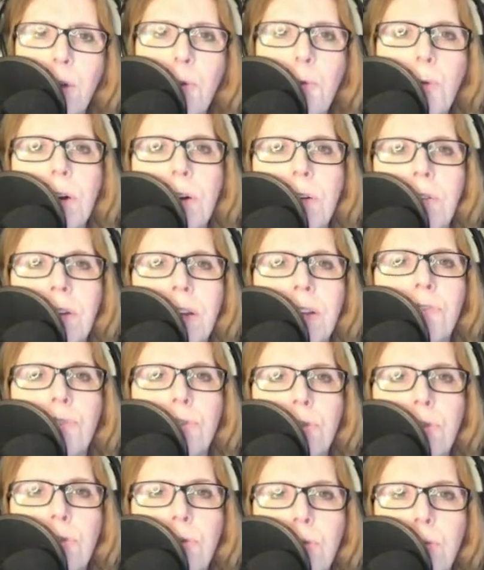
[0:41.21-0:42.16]
we're
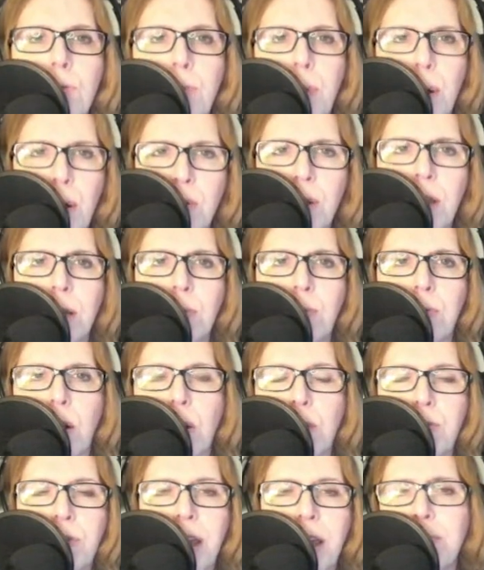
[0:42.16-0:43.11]
into Bernie
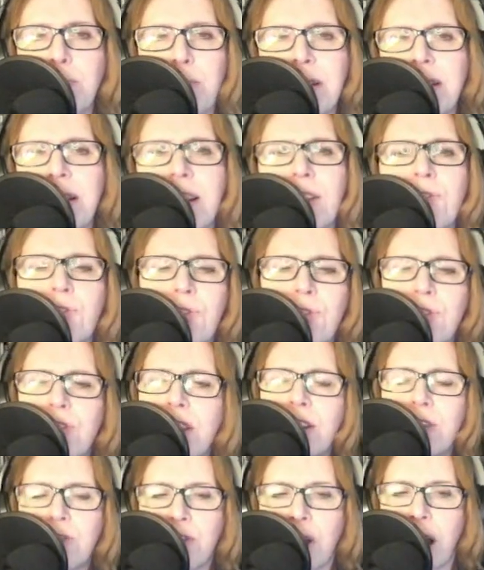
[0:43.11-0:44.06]
bros, but it's
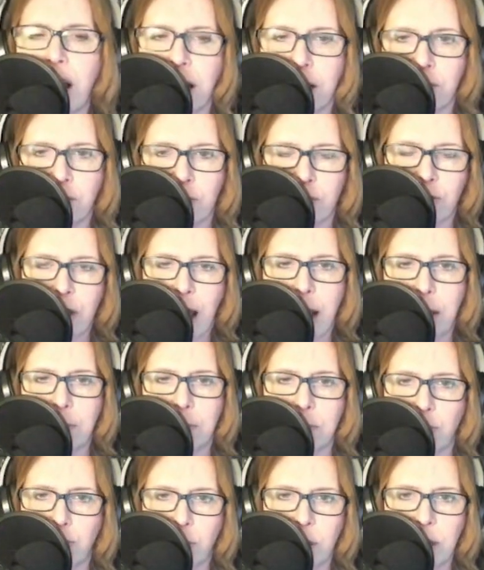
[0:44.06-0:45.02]
the entire
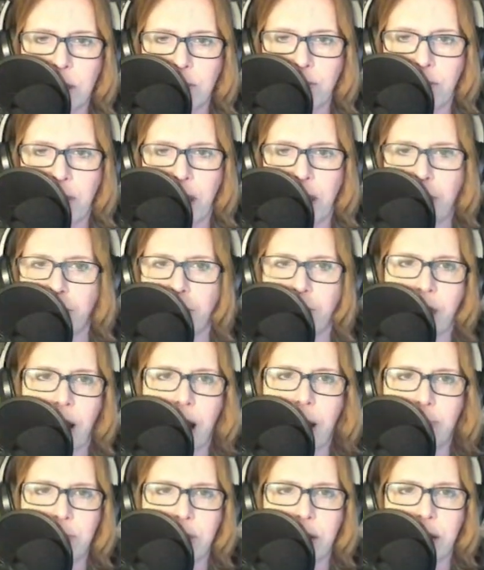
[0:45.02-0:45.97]
establishment has
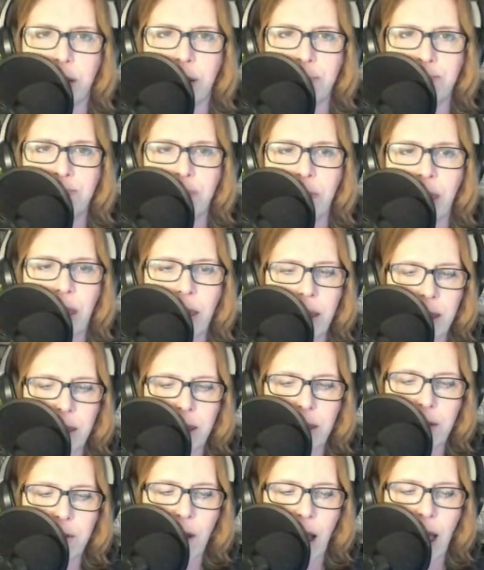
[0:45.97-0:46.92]
adopted it.
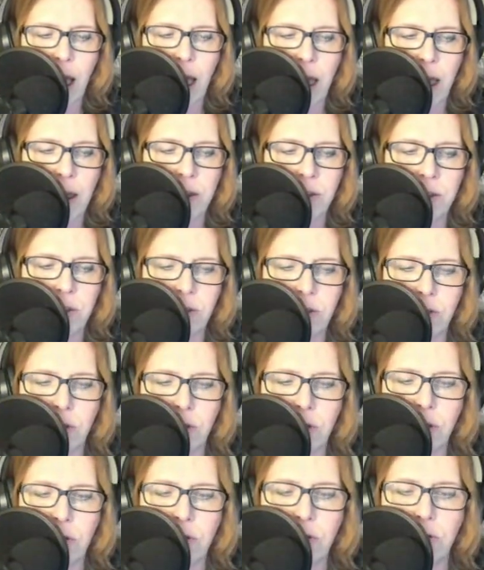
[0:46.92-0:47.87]

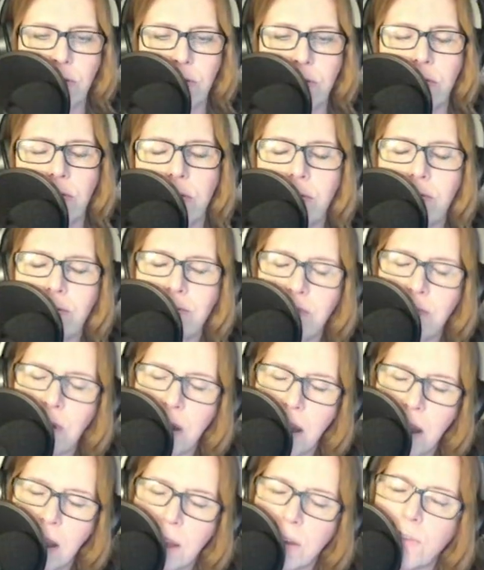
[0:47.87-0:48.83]
And
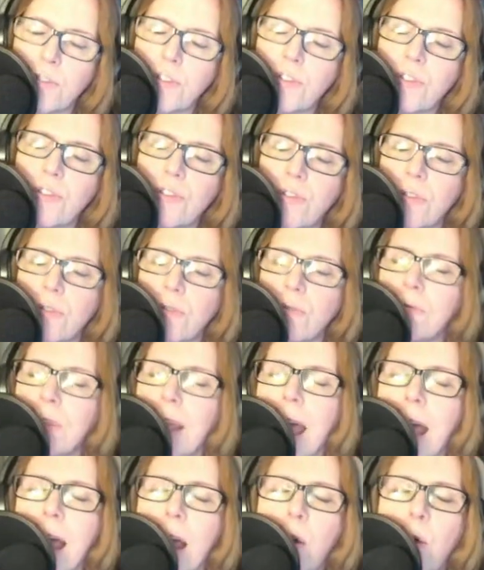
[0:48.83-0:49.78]
it's
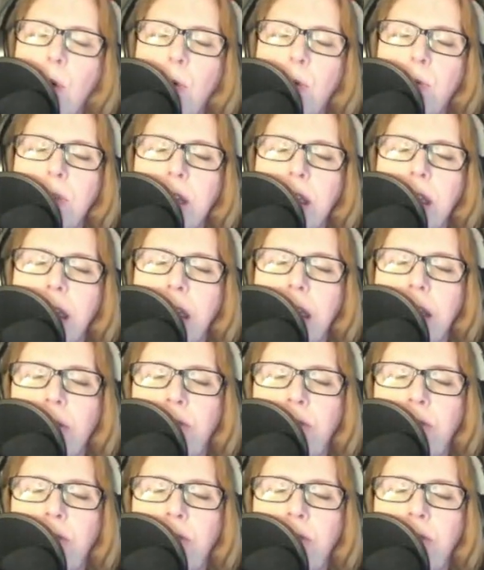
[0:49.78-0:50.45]
now the